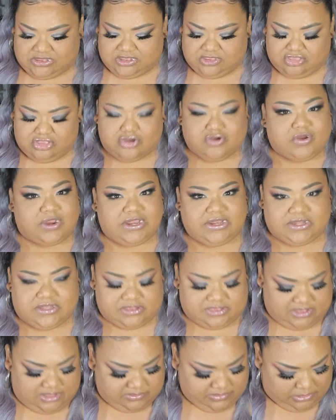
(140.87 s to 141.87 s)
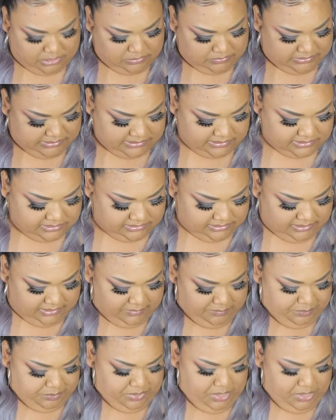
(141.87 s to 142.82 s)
to the greatest thing that you need to see.